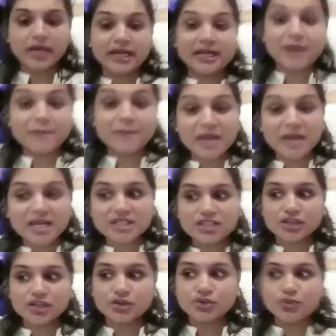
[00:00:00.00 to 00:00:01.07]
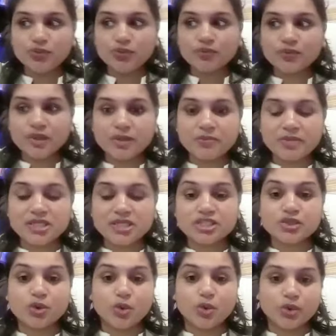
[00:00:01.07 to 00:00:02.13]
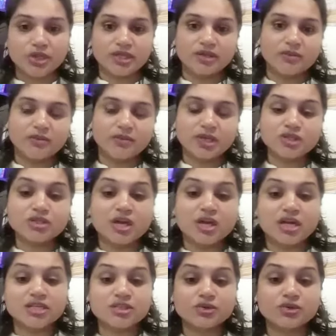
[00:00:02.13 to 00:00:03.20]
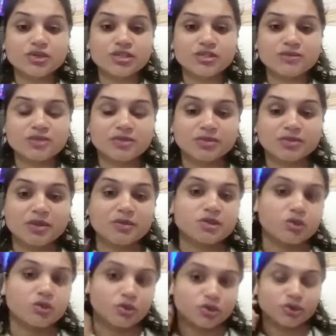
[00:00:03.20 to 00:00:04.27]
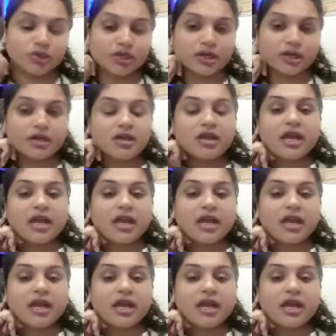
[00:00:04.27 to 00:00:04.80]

comparison to PCOD, because the hirsutism symptom is also there,